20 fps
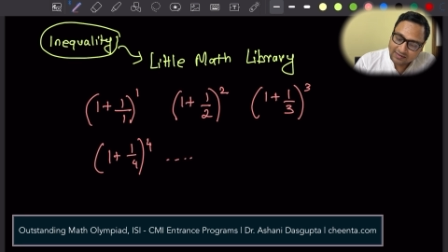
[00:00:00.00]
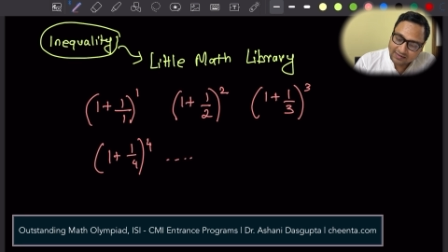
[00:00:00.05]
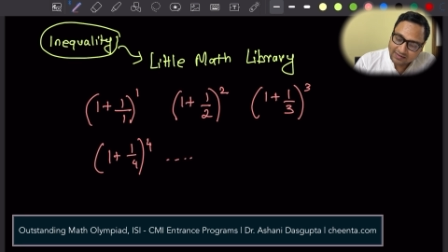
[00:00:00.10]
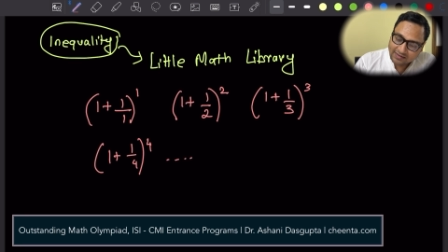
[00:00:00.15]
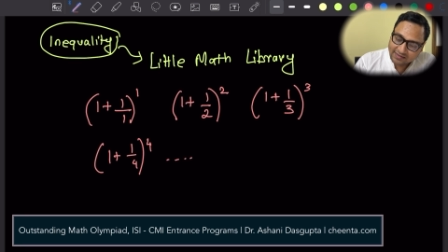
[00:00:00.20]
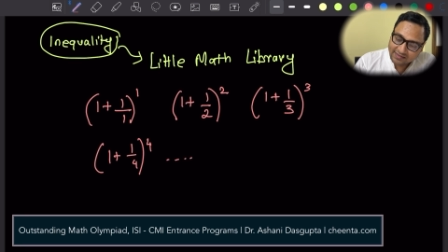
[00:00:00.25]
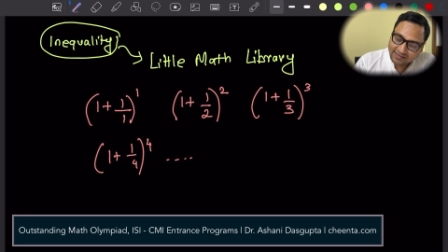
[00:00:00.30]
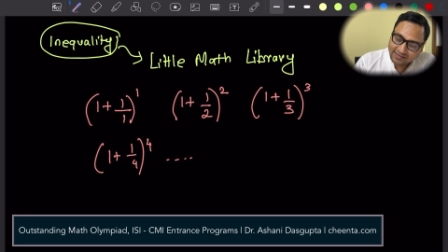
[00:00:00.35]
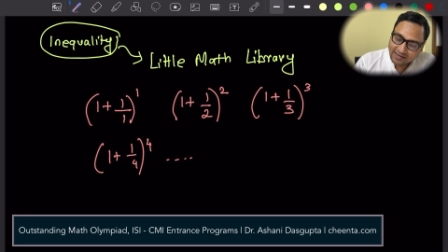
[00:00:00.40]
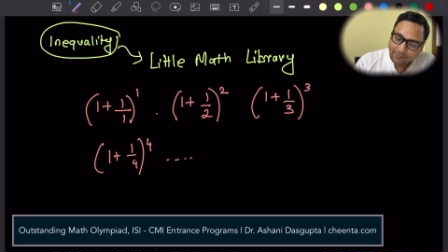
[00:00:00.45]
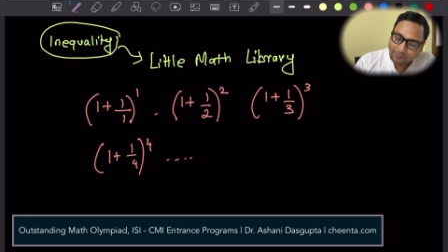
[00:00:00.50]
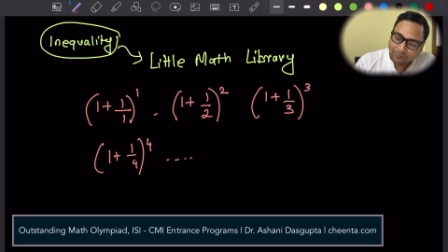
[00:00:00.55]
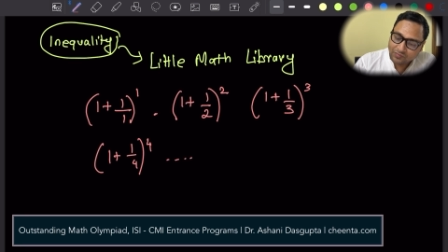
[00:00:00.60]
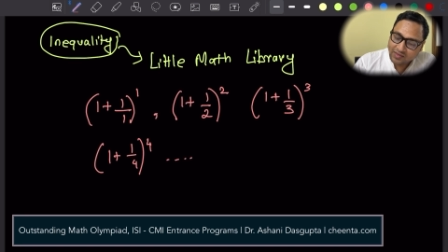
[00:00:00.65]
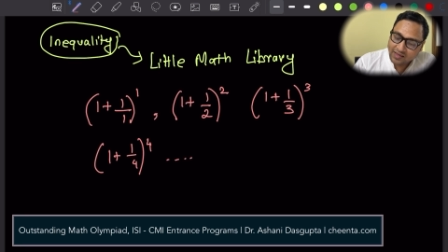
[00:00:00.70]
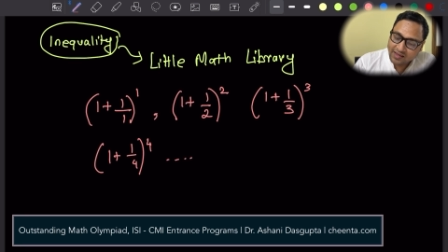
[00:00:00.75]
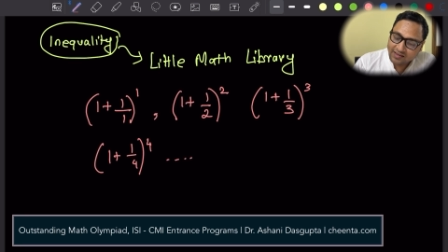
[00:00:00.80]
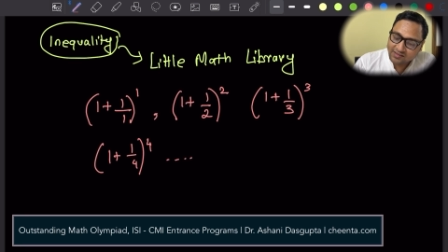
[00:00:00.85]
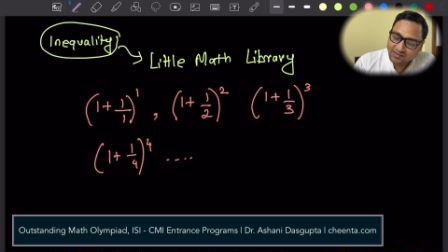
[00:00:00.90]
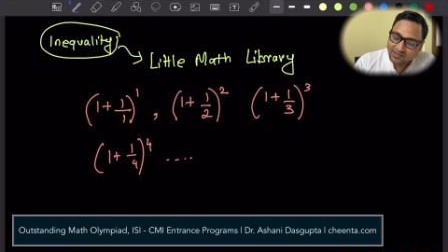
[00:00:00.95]

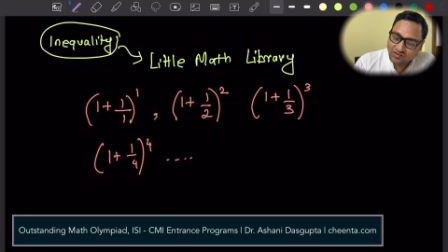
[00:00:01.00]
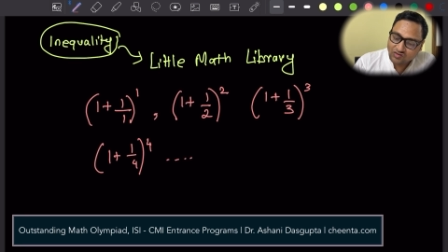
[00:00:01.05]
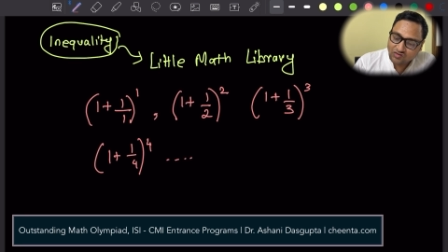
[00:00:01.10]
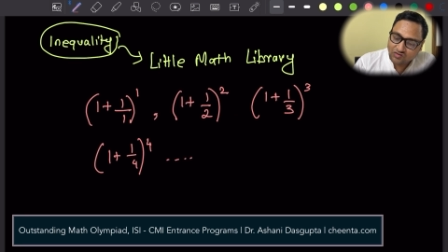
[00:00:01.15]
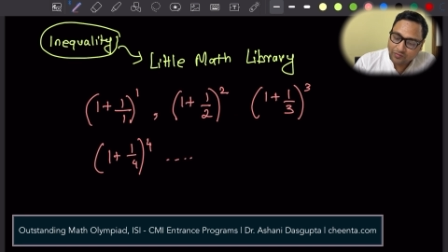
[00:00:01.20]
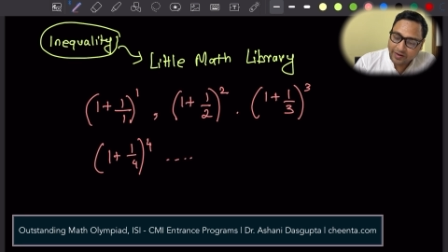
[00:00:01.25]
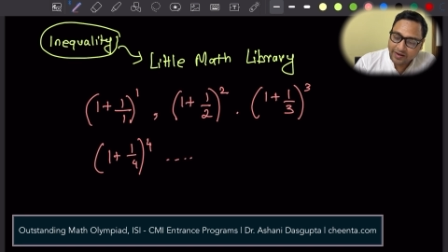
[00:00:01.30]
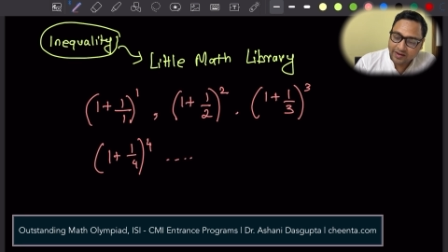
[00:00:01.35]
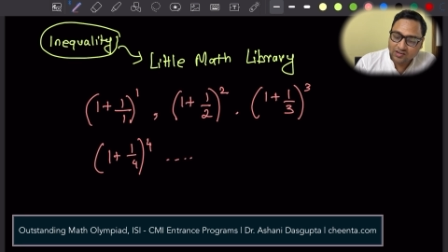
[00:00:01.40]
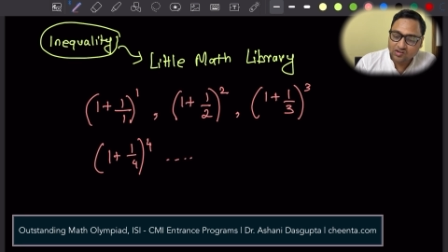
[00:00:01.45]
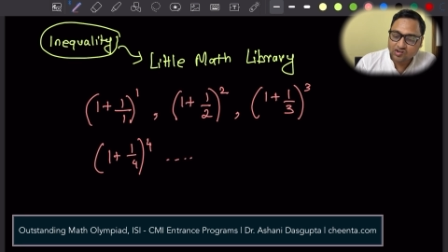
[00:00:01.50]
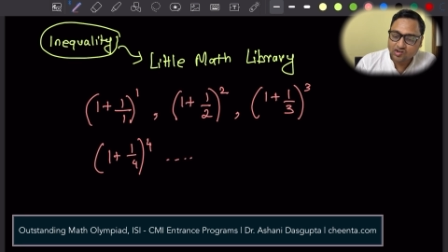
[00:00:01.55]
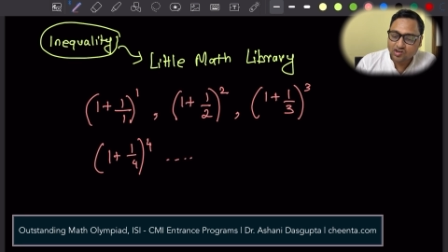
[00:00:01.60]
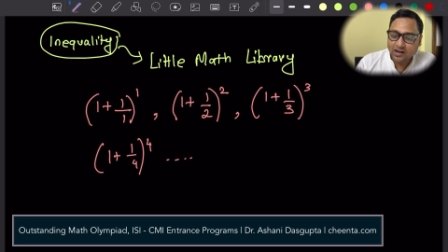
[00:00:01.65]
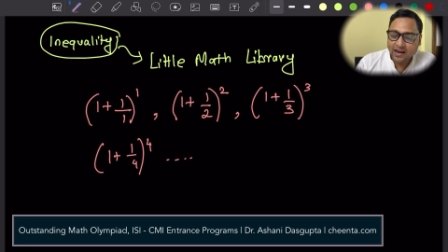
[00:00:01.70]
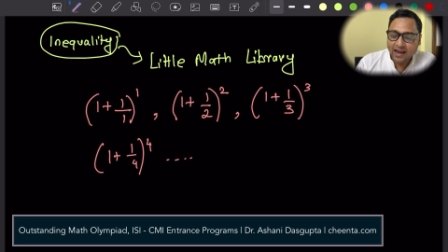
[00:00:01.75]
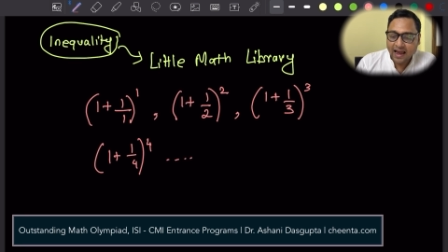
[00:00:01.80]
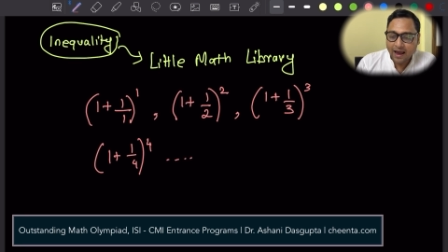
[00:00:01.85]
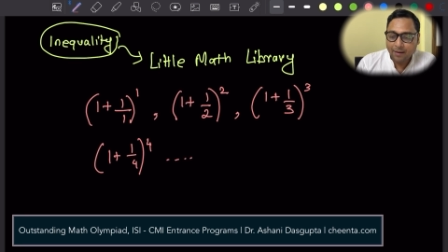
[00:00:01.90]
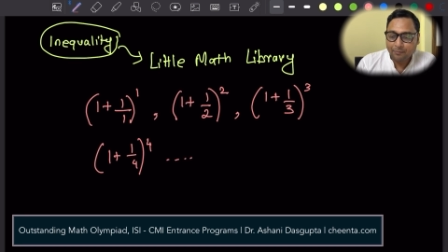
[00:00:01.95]
Something
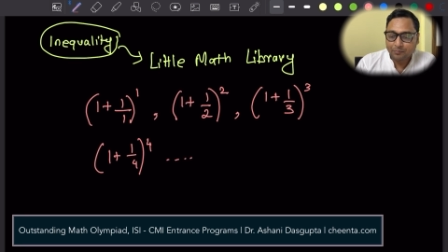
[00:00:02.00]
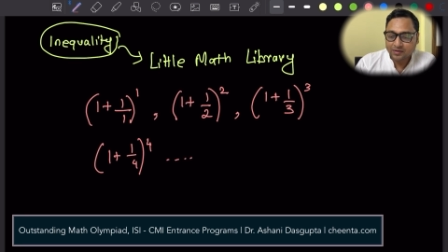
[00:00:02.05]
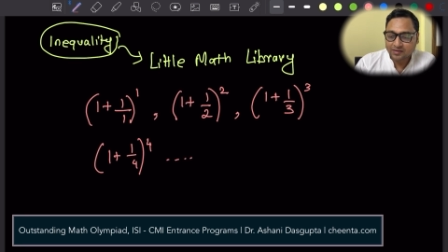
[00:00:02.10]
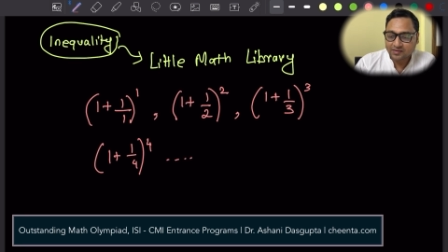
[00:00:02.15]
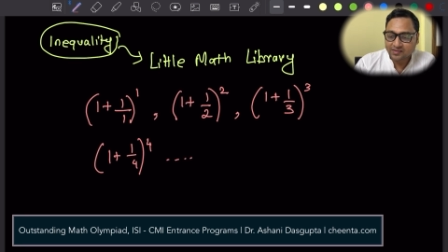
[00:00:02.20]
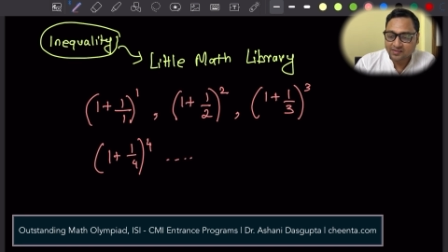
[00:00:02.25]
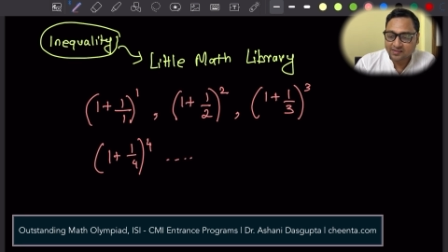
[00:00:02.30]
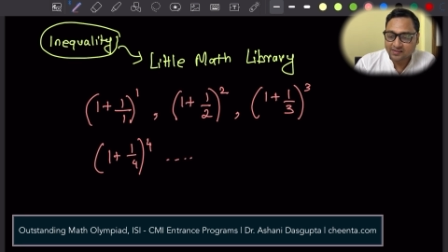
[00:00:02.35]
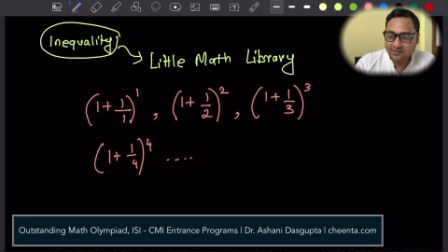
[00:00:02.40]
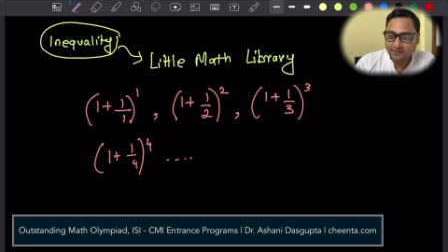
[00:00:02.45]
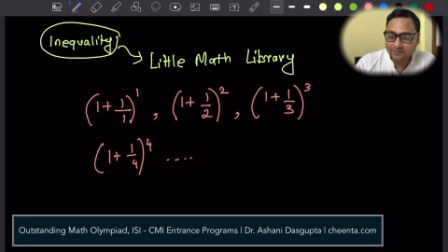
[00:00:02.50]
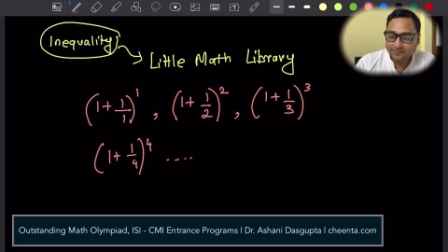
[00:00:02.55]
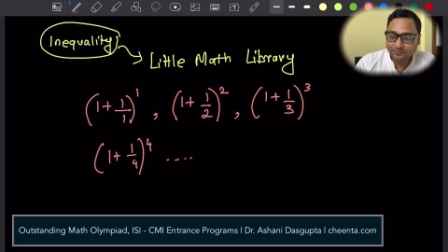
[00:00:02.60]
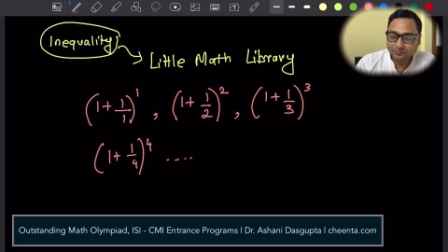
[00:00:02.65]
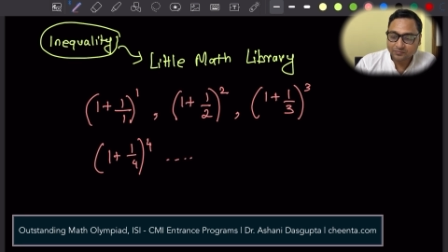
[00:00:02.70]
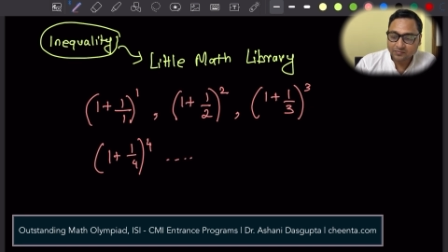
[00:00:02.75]
strange happens.